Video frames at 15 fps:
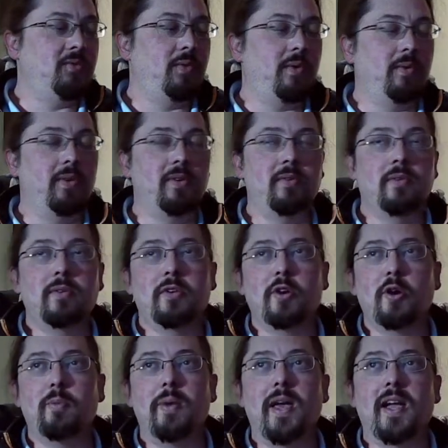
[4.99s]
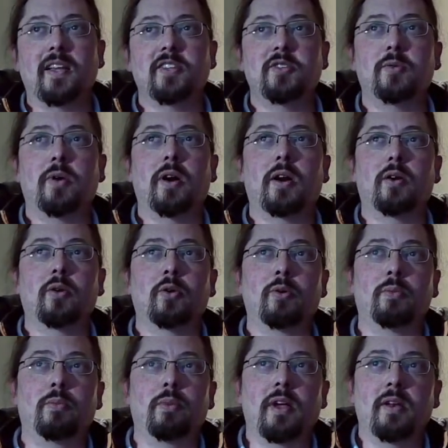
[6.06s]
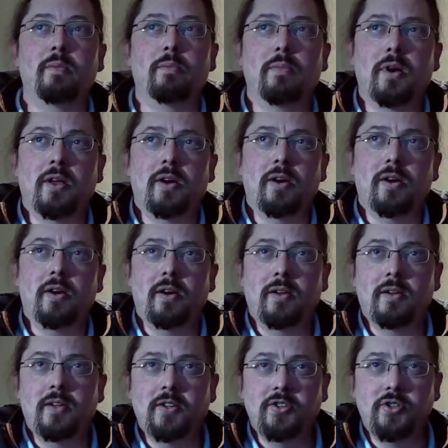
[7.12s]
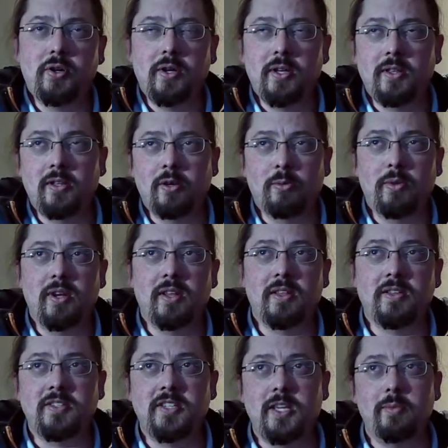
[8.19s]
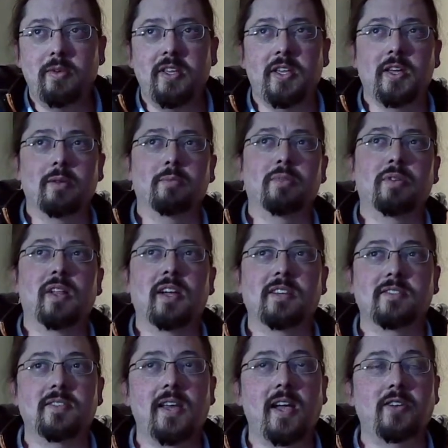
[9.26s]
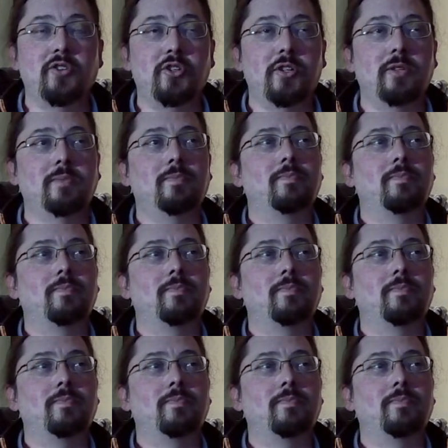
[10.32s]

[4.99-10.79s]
we would go back to our old bread and butter and show you a little bit of the TBN-Plex action.